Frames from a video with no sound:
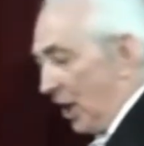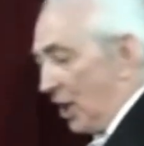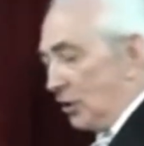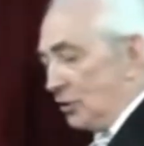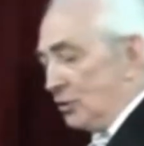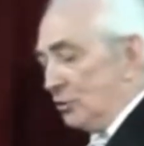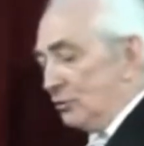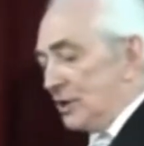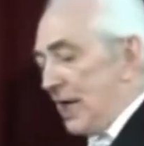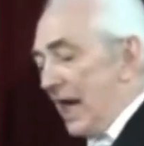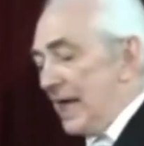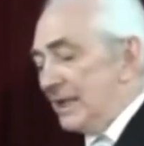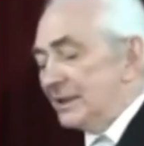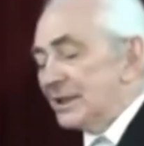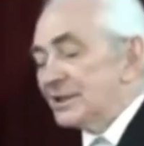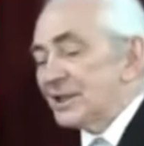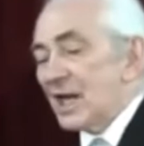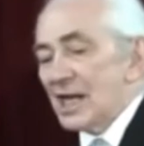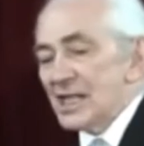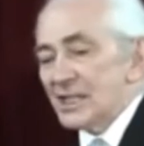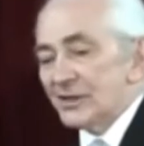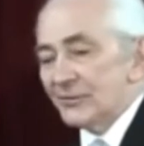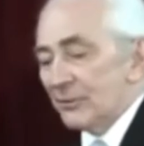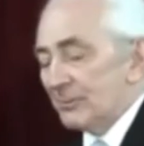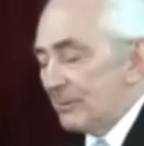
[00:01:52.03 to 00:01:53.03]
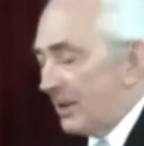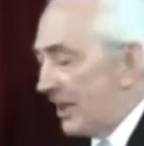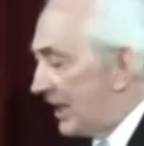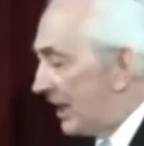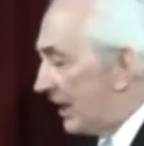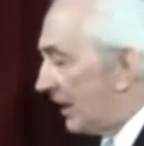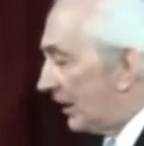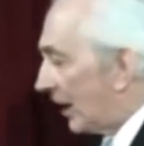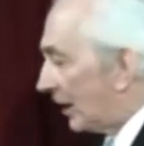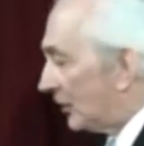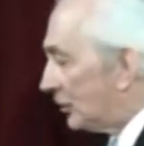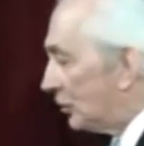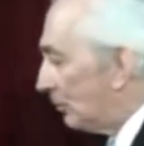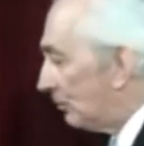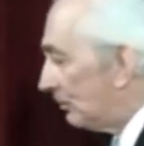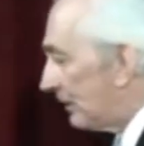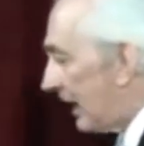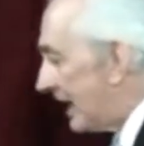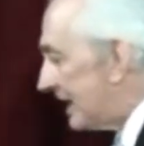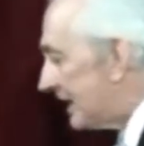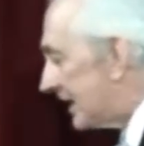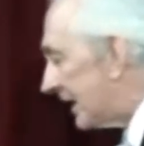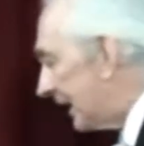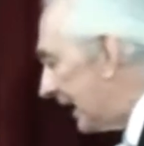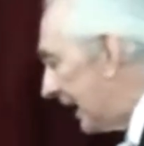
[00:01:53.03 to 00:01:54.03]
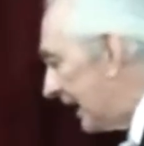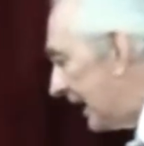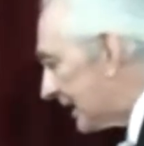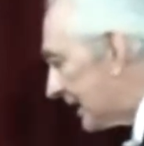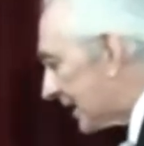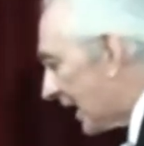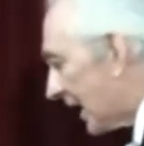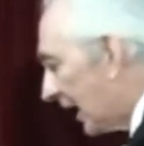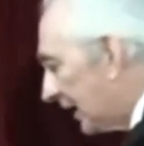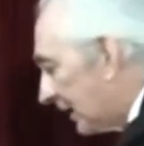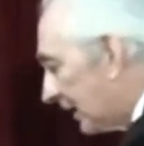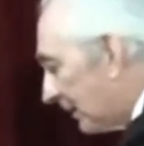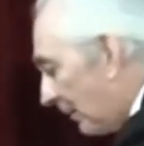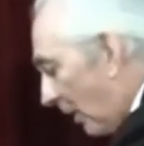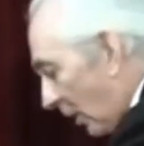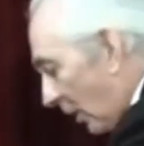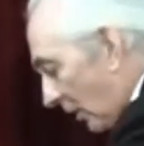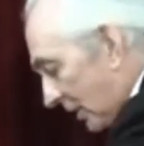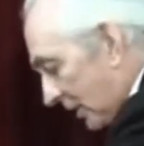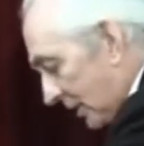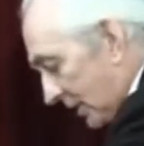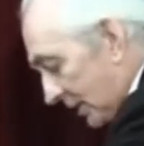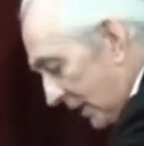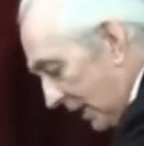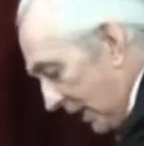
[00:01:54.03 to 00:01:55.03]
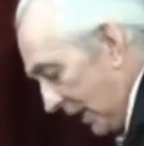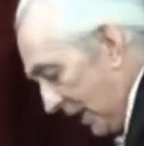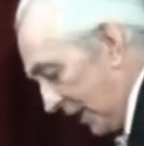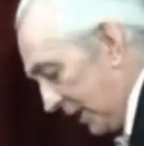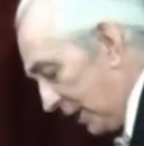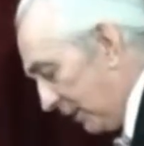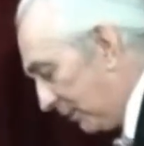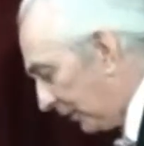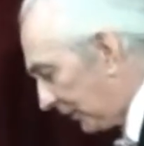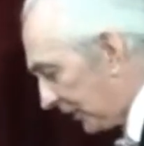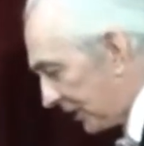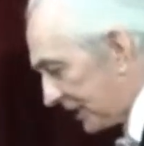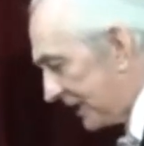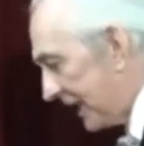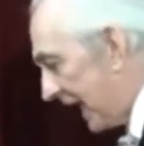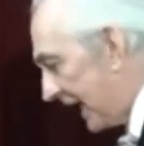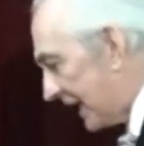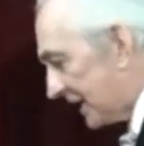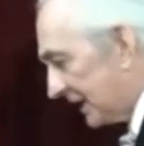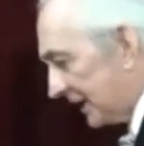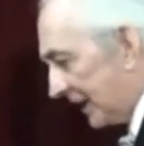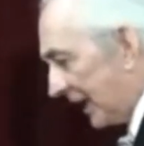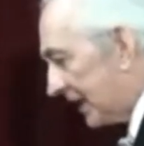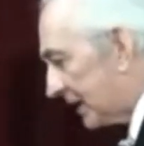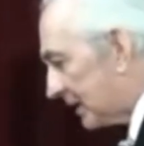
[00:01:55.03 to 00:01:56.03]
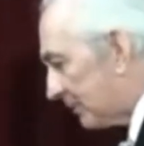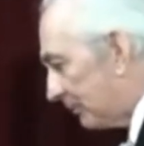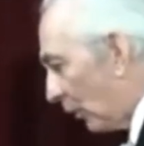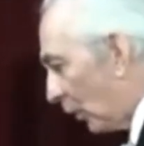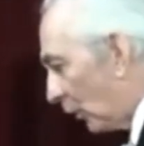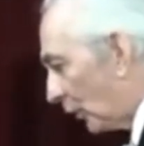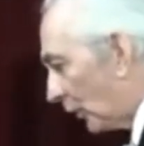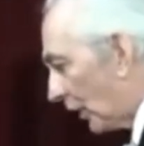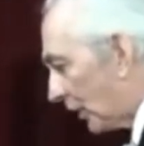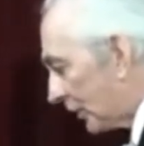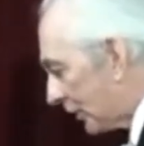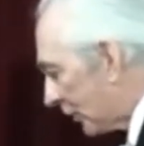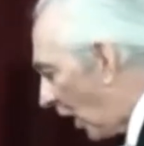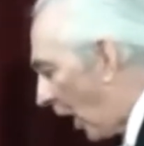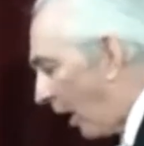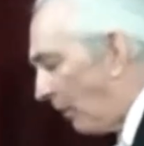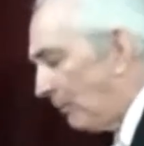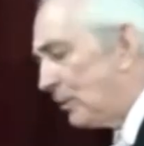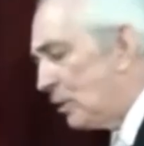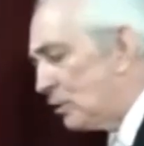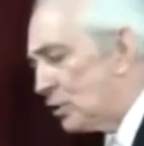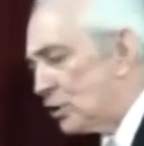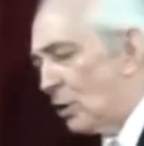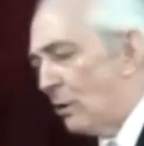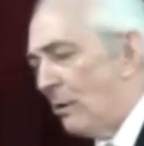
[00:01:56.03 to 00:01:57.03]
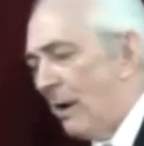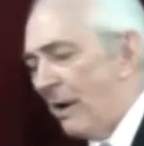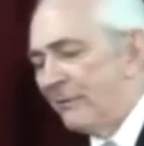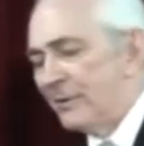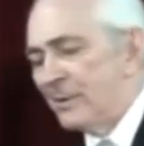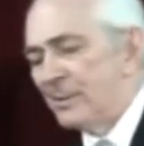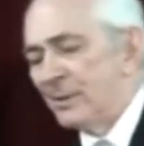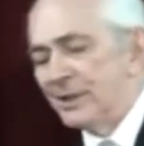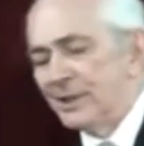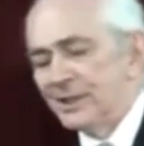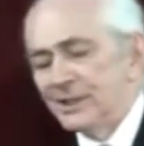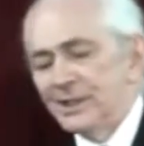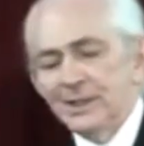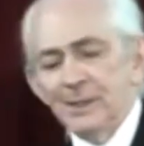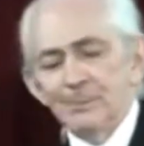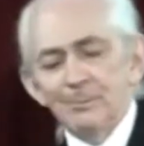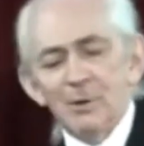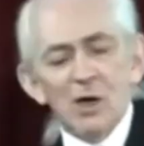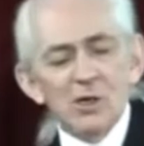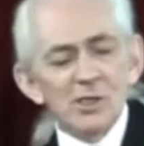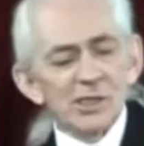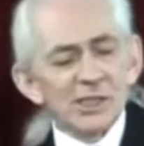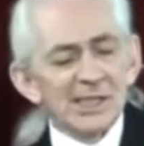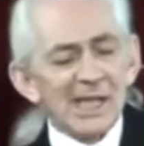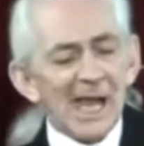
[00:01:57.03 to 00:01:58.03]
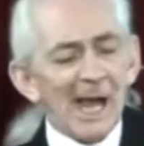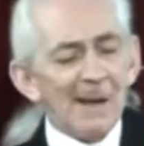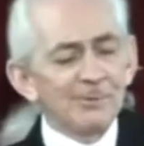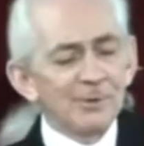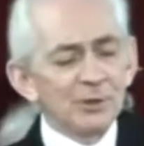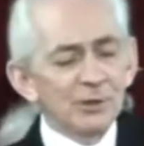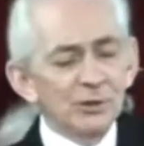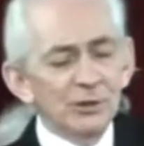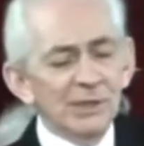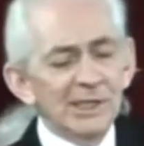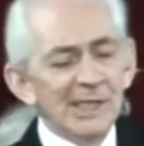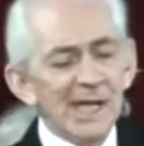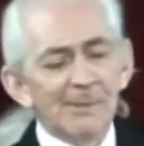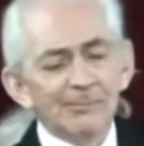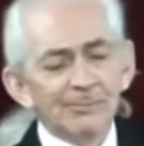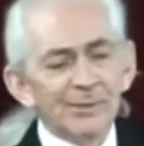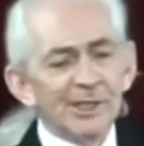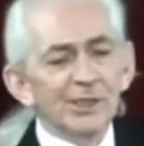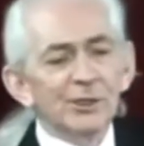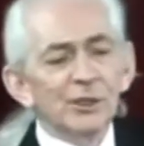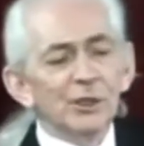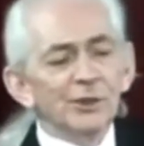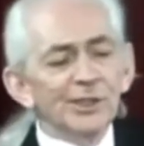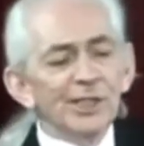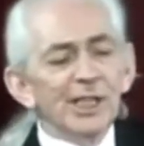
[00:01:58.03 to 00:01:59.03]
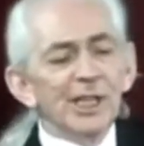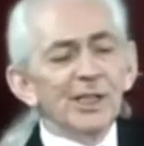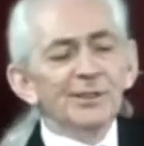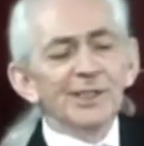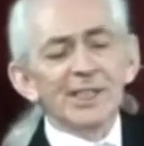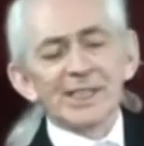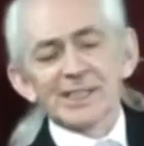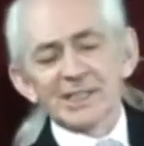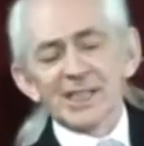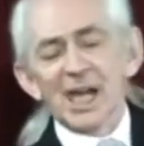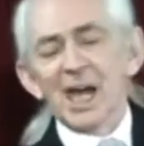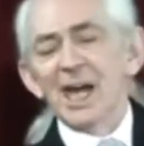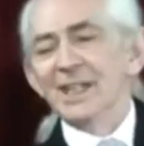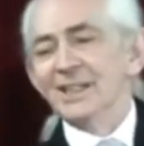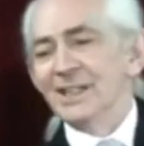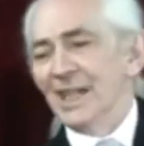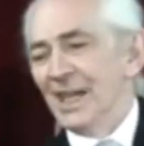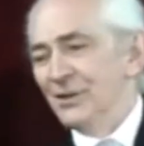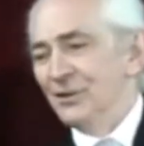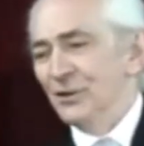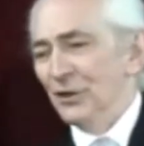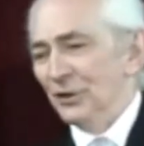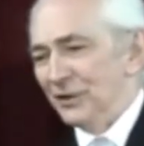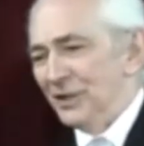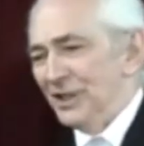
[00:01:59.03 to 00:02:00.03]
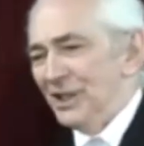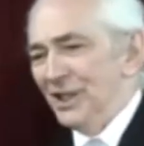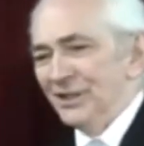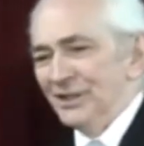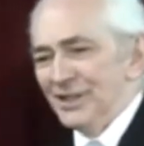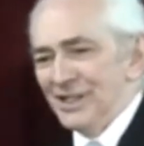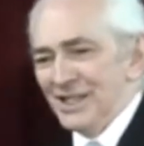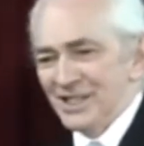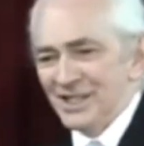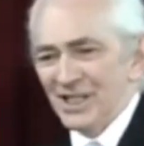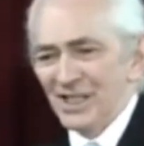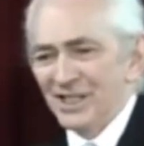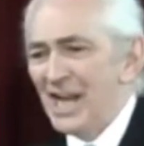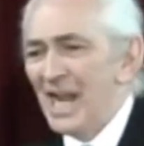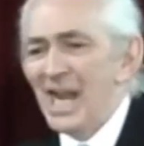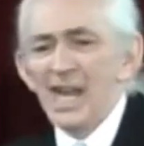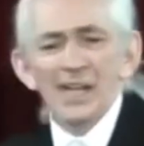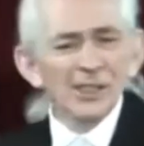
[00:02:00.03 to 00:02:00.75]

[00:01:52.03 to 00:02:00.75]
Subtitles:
You take the dice from here and you place it inside the box. You put the snakes and ladders board on top. You show everybody that the box is absolutely empty. Nothing on this side and nothing on this side.